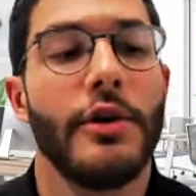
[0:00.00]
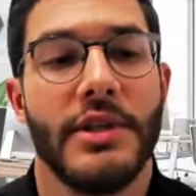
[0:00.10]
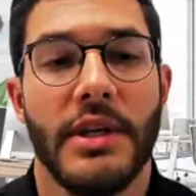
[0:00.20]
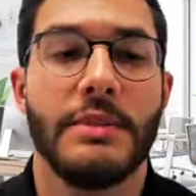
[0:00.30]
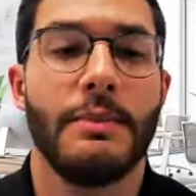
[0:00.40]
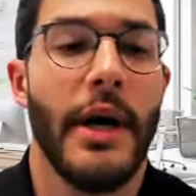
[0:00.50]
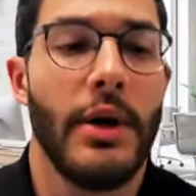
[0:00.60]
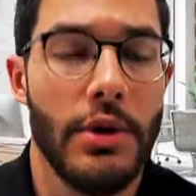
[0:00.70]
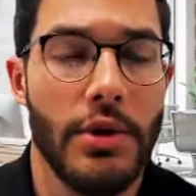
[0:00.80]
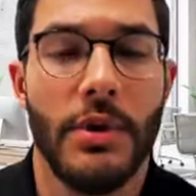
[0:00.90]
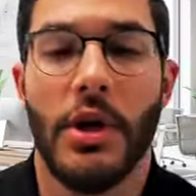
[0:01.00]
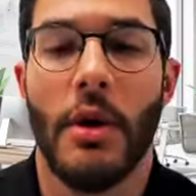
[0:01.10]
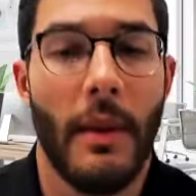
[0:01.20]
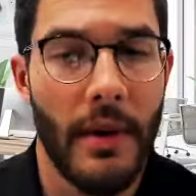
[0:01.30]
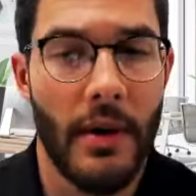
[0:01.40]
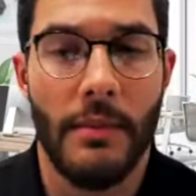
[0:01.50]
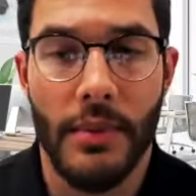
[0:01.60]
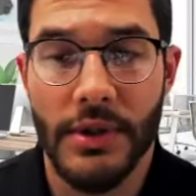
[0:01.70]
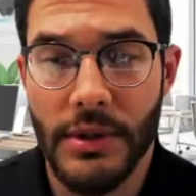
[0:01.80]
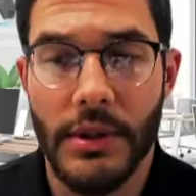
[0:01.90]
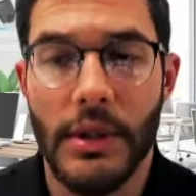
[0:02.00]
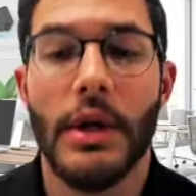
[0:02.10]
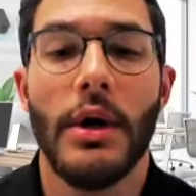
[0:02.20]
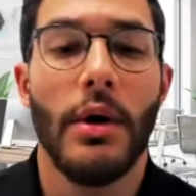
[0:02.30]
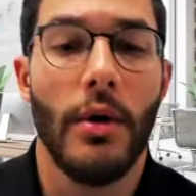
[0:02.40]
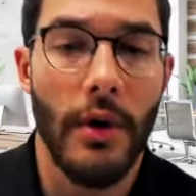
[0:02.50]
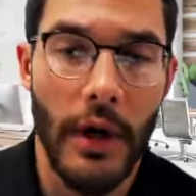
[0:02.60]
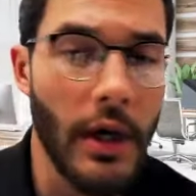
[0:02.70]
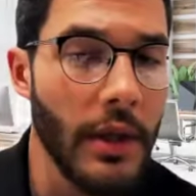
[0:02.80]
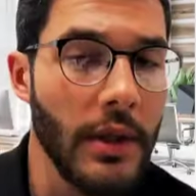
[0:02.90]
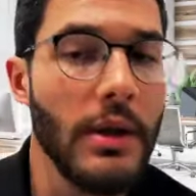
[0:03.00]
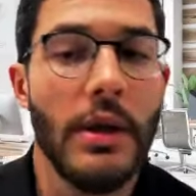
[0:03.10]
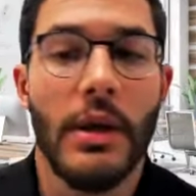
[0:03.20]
Does it inspire you to become a better person or not?